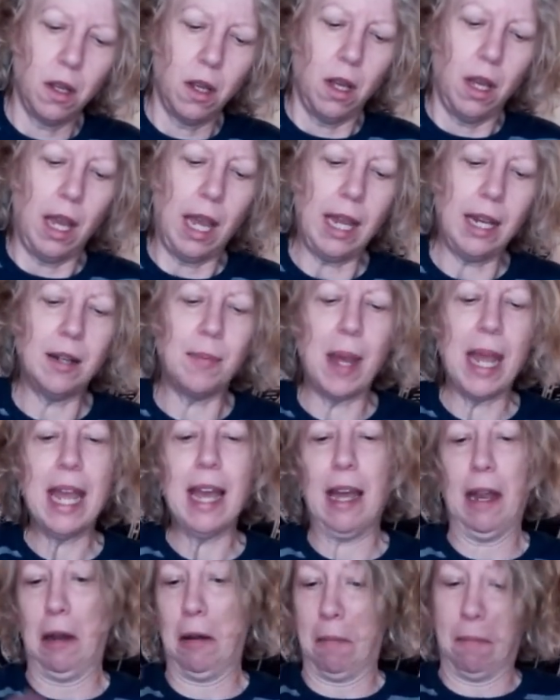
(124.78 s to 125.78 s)
Hanged
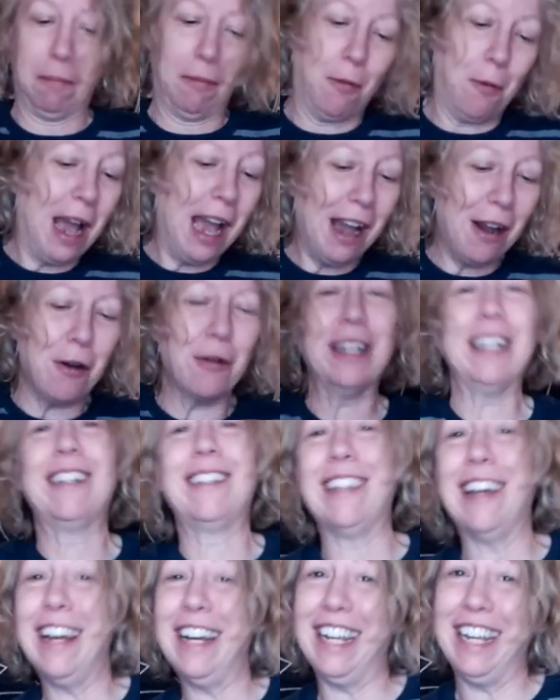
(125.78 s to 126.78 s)
Man. Wow,
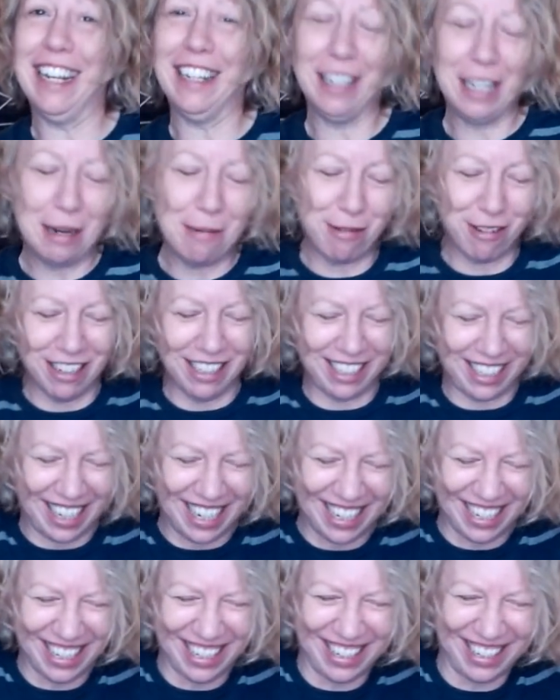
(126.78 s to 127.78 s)
exciting, Libras.
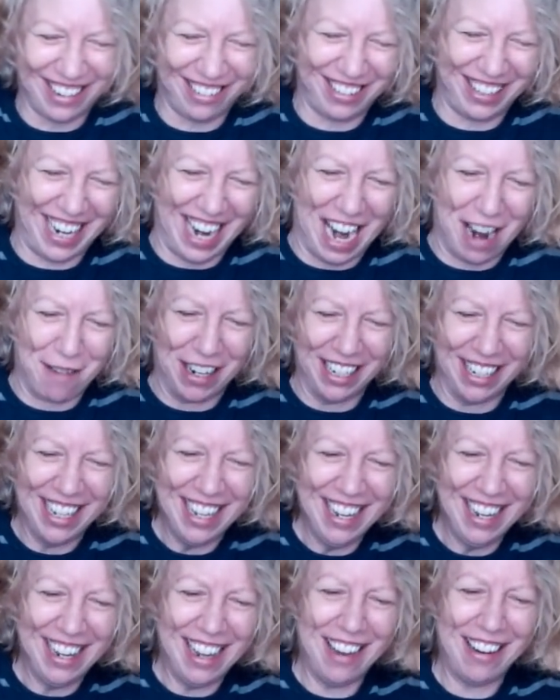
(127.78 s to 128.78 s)
Damn it.
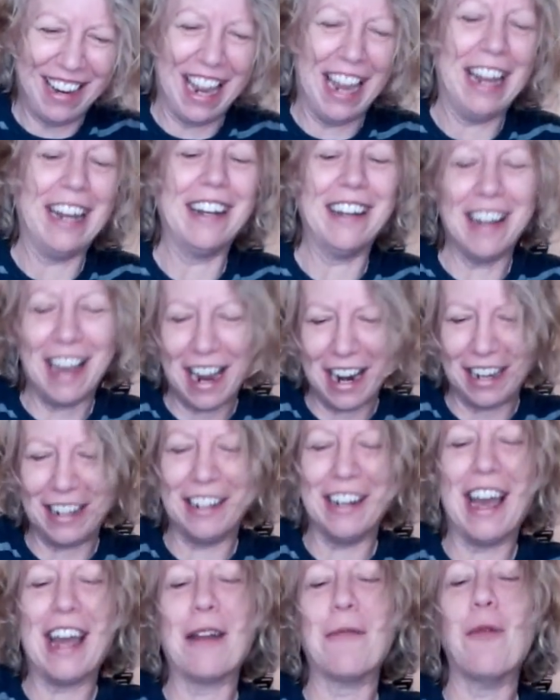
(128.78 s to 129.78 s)
Okay,
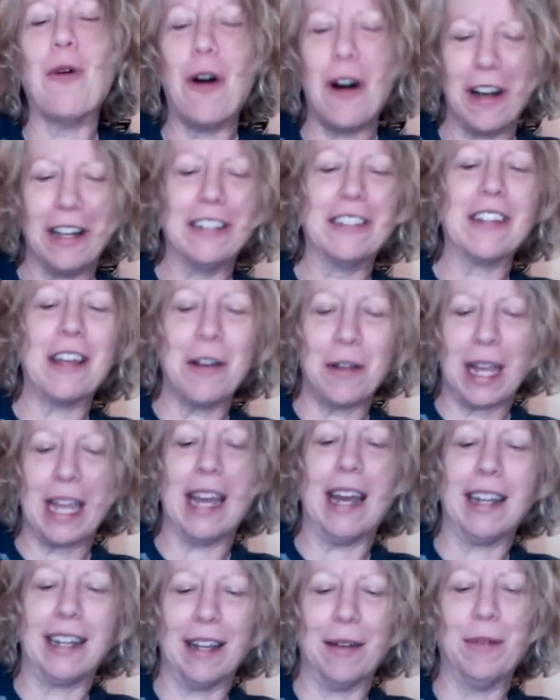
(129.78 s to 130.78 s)
Knight of Wands.
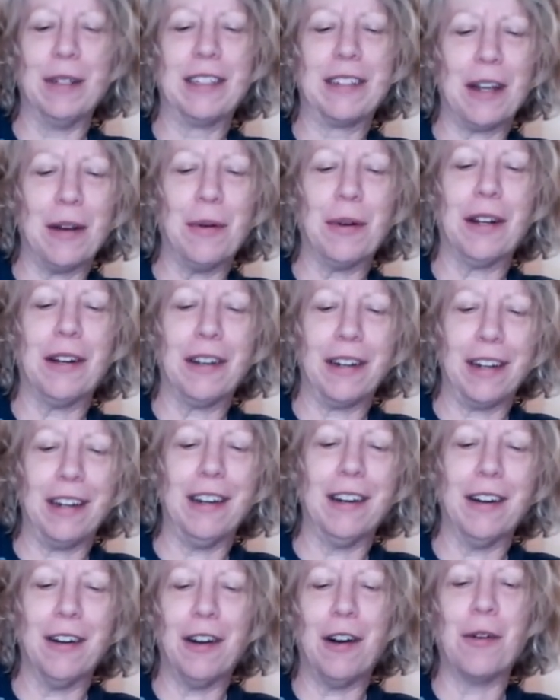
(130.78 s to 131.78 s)
Okay, I get what's going on
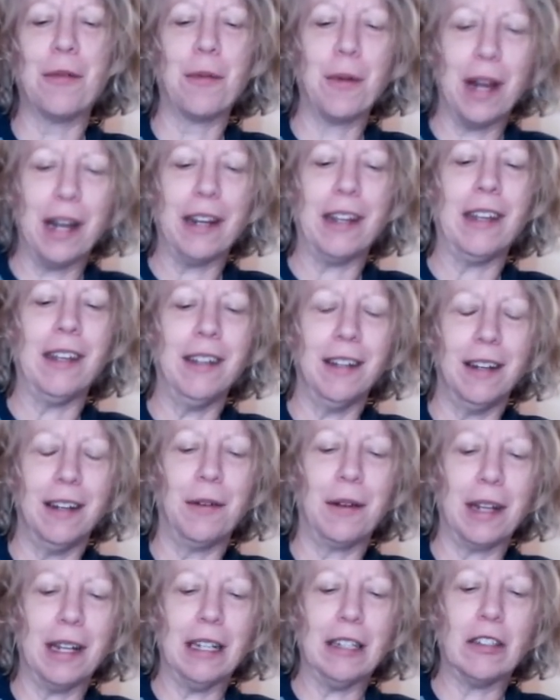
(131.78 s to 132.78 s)
here already.
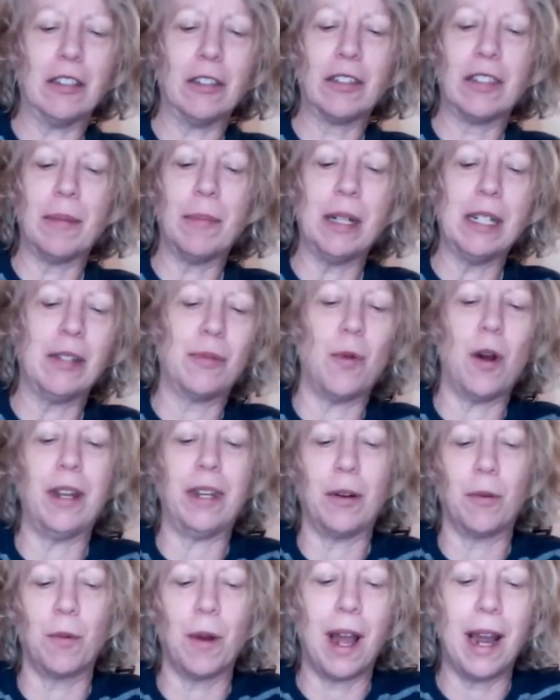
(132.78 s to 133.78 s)
Okay, so somebody's
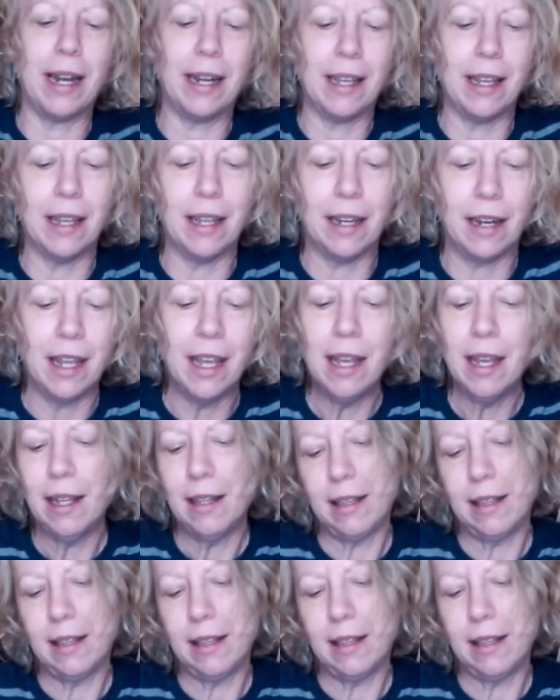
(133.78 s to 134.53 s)
wanting to write in.